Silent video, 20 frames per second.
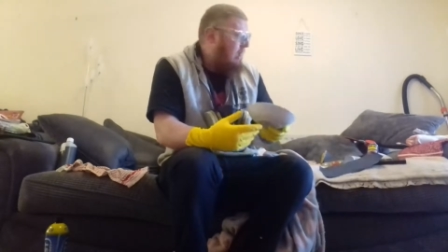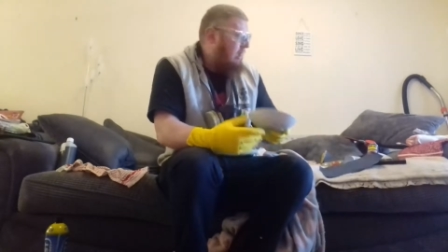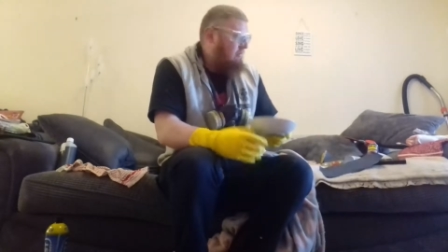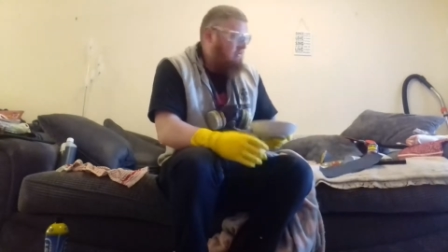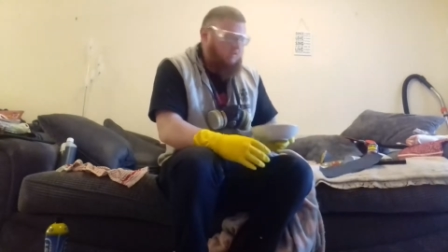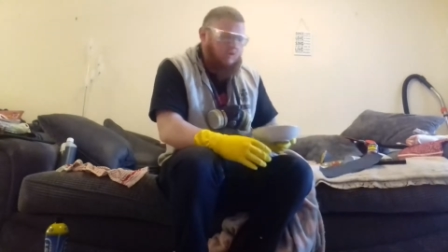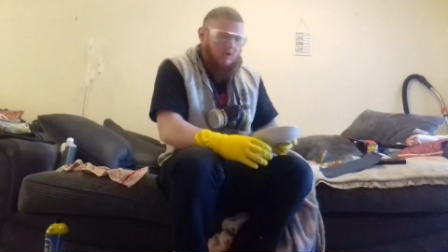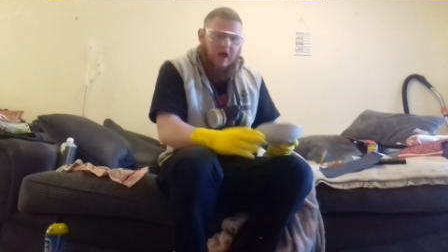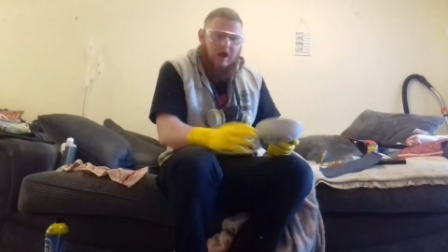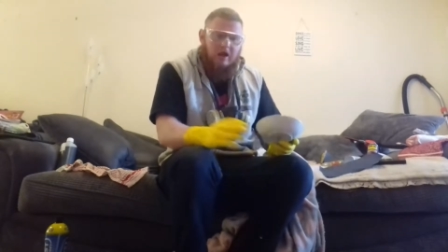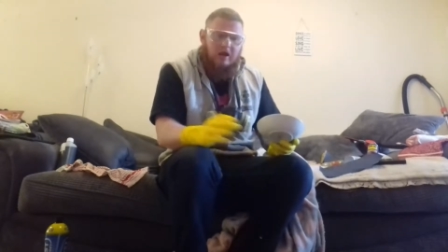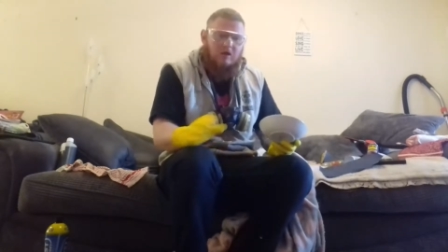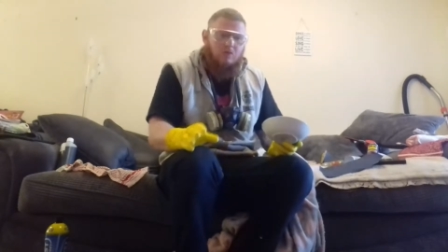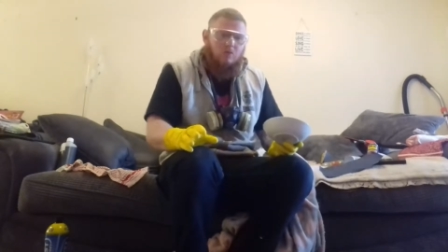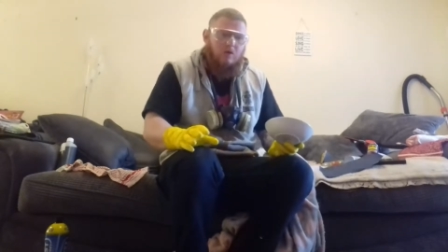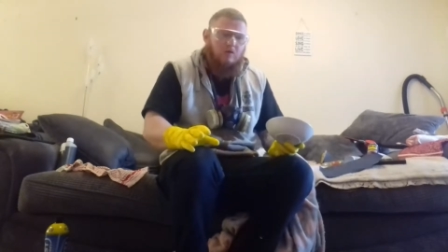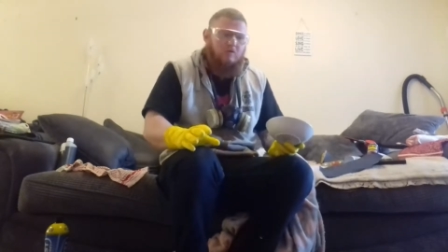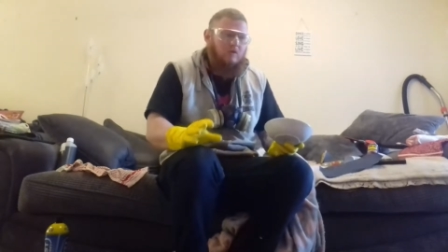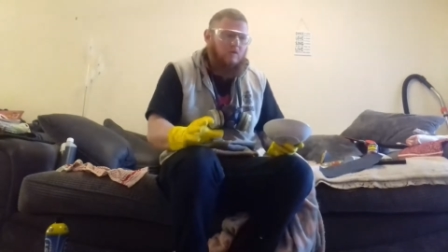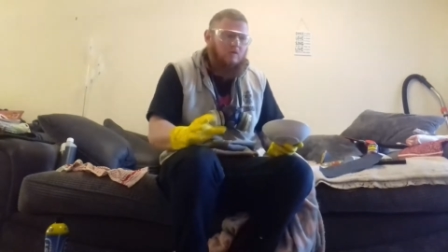So
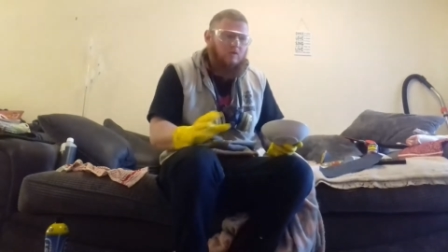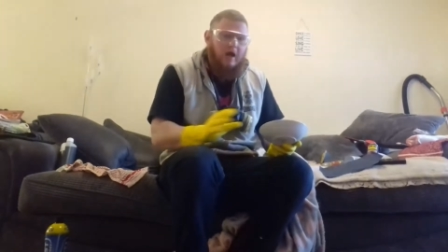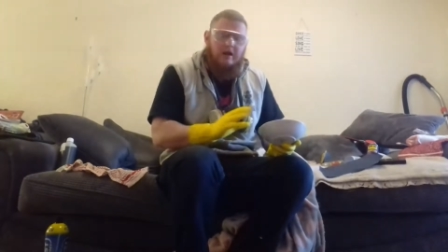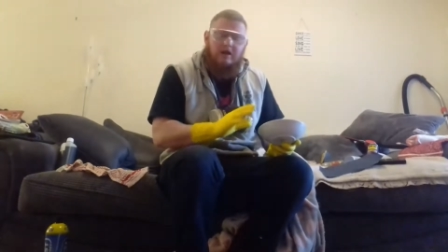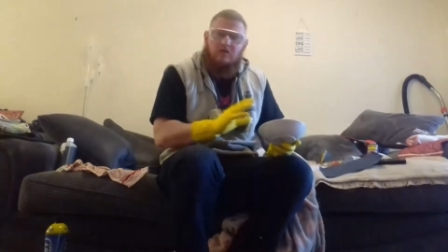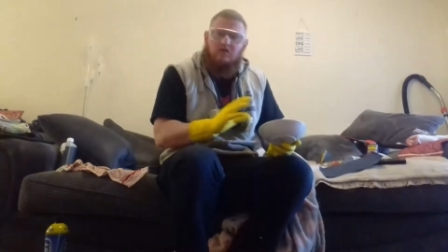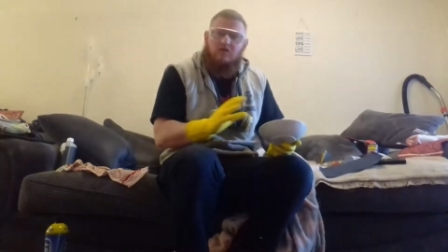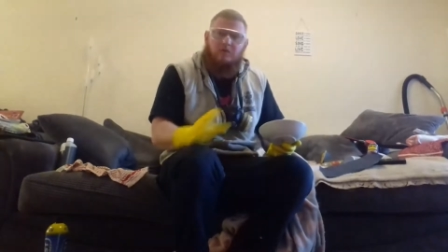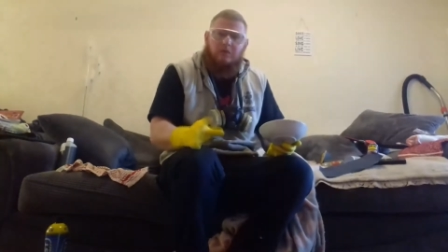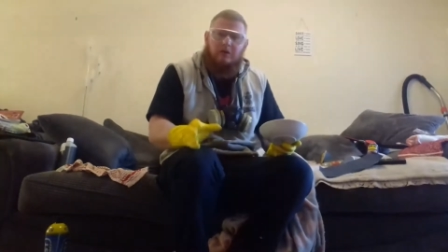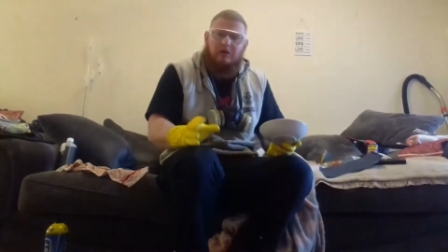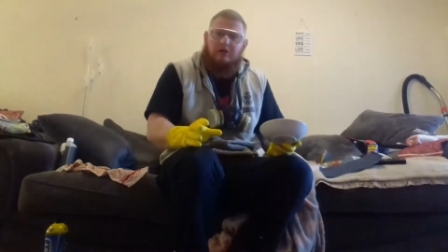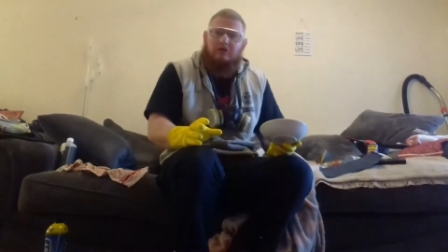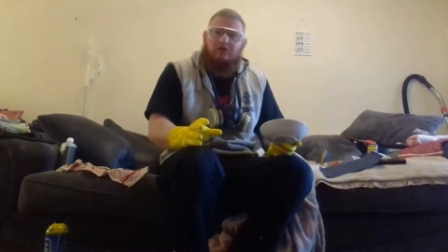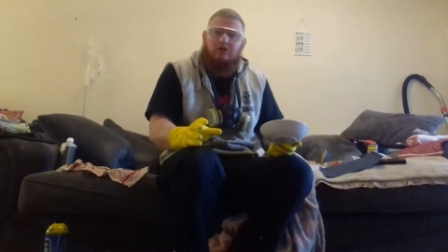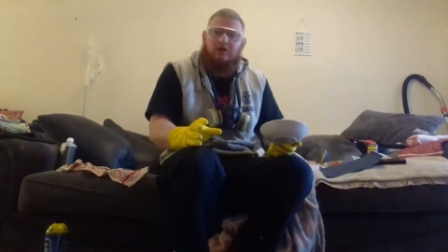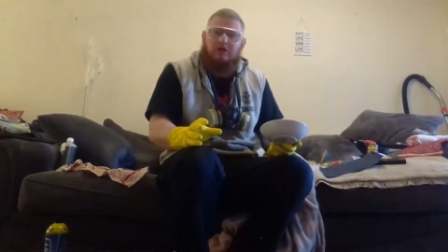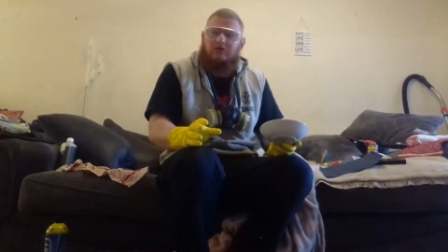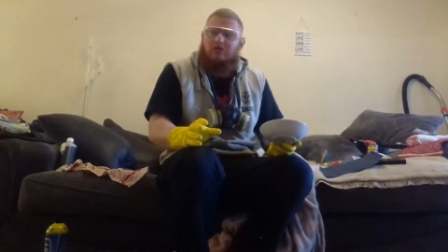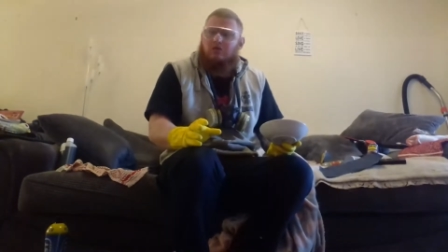any
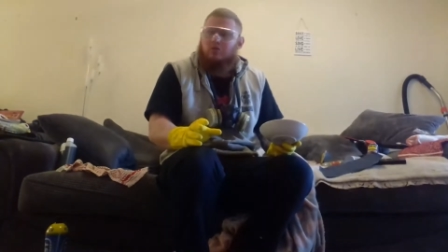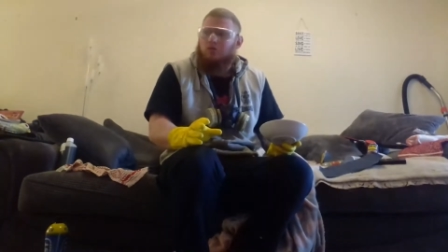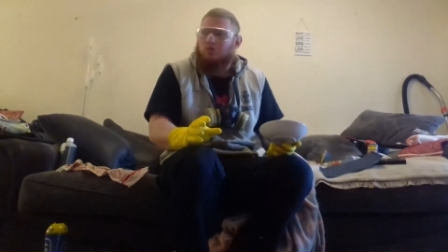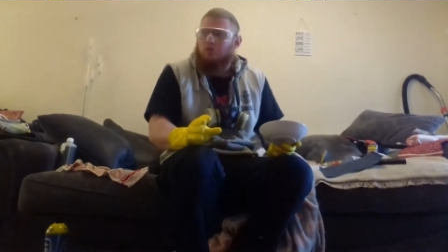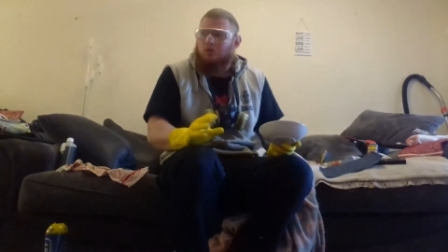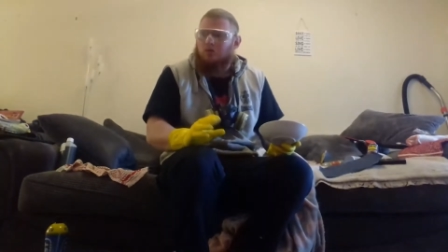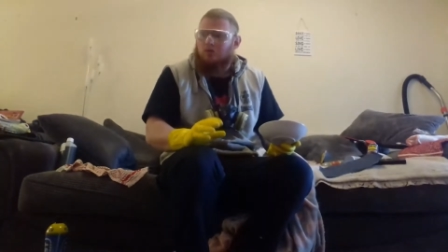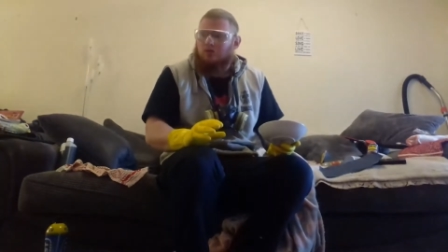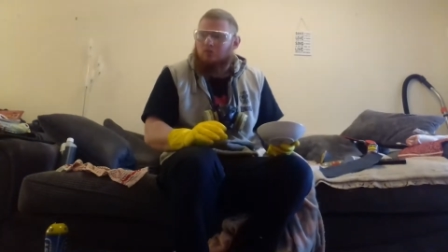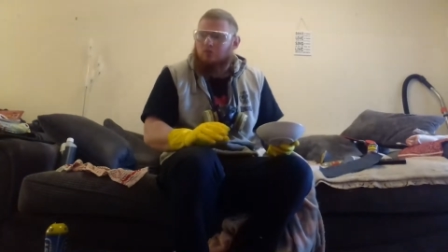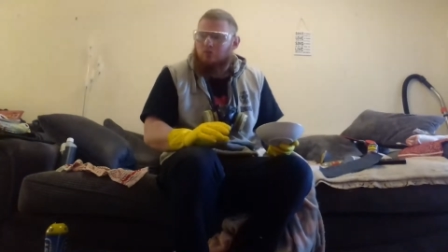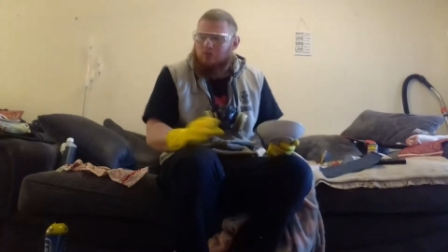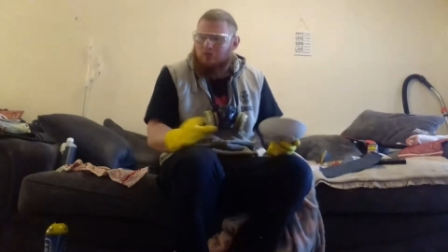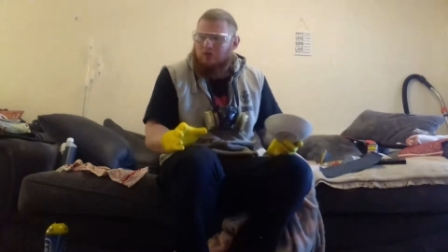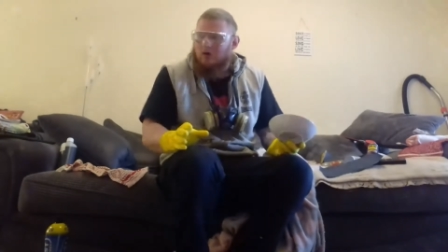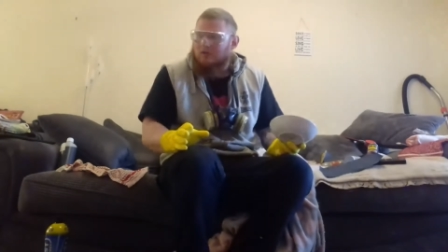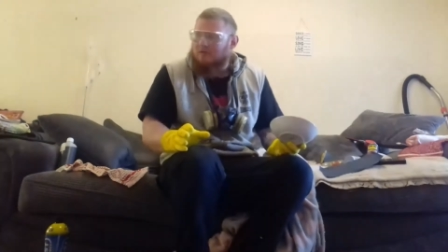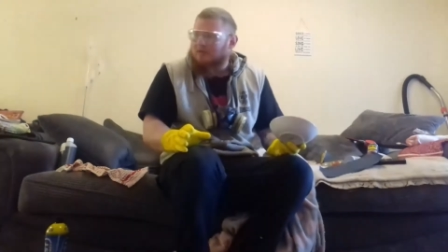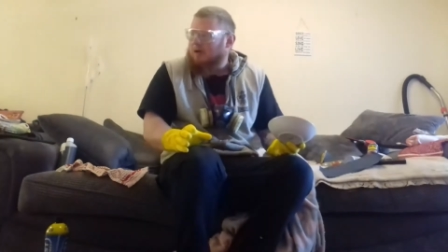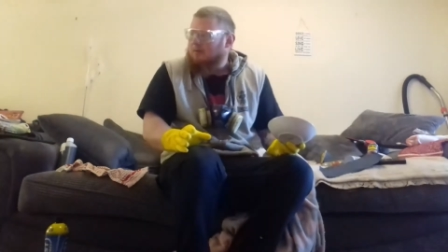spillages will
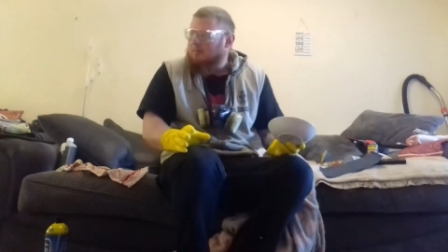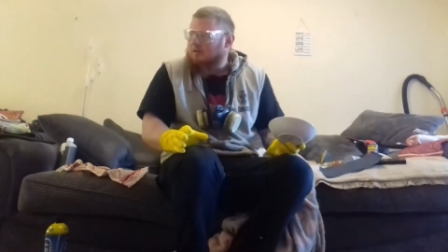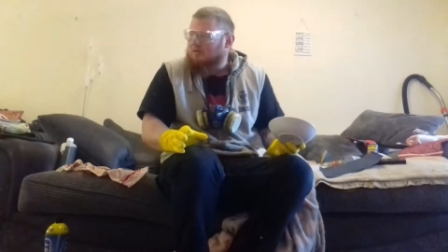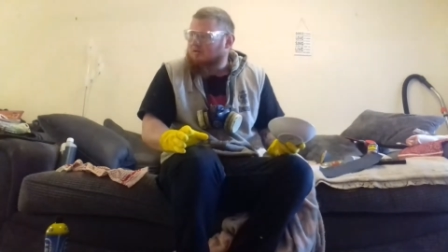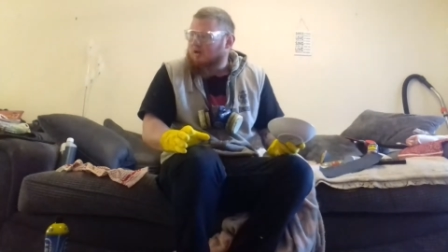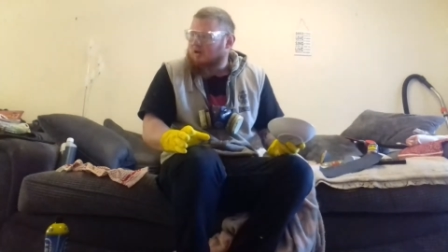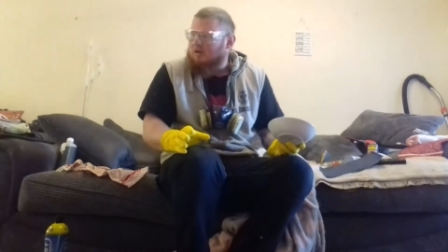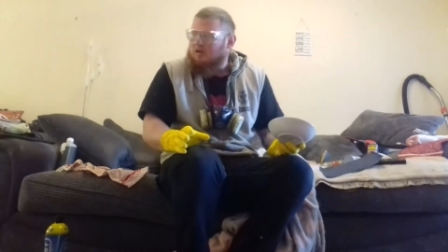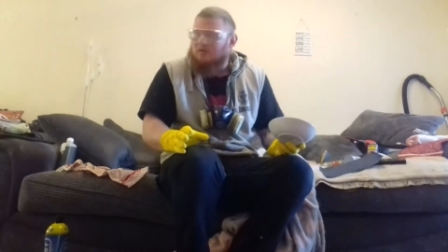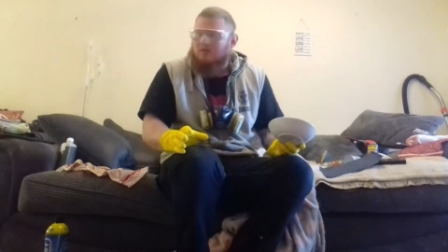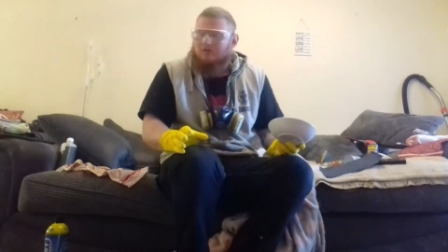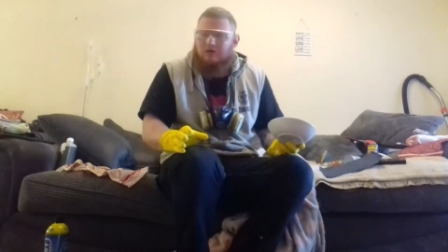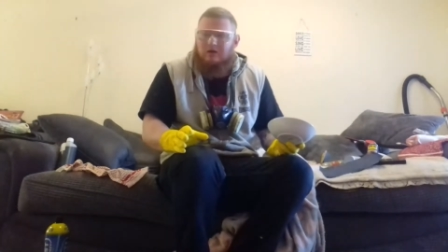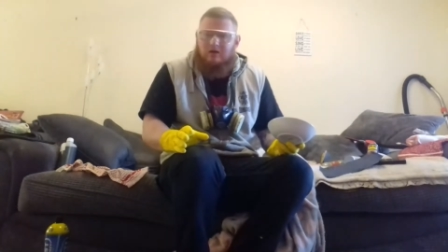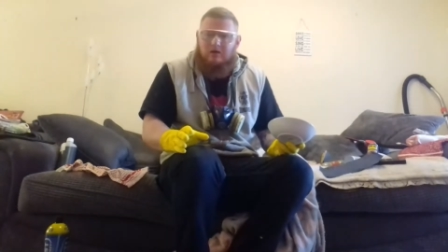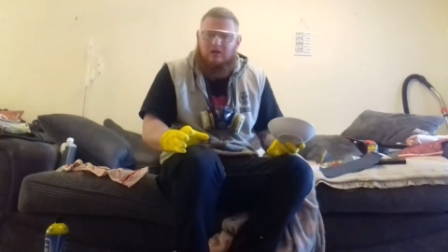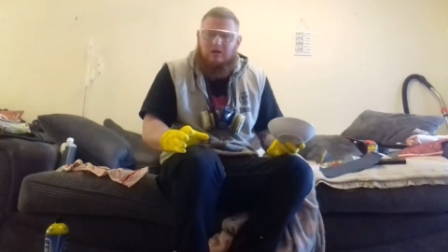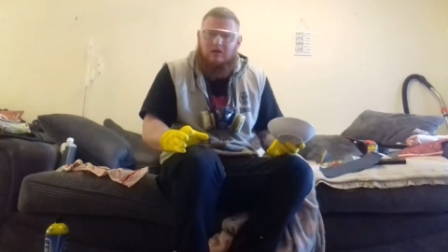not damage anything